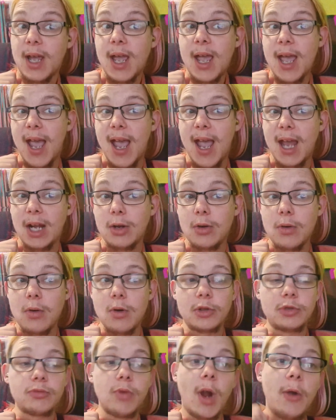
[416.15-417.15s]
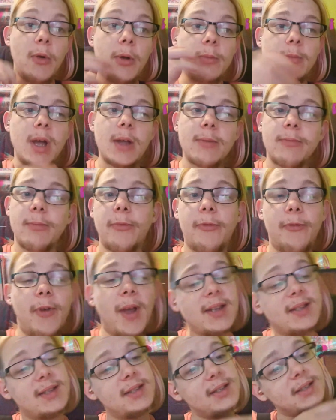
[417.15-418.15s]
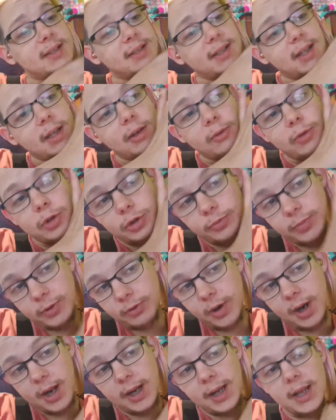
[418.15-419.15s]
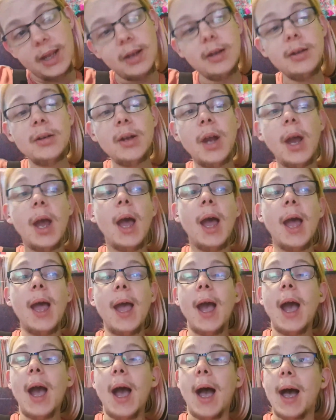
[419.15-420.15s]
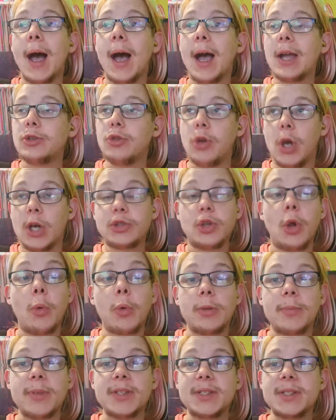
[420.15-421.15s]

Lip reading: And of course, right where my face is here, which will be right here, you guys don't want to miss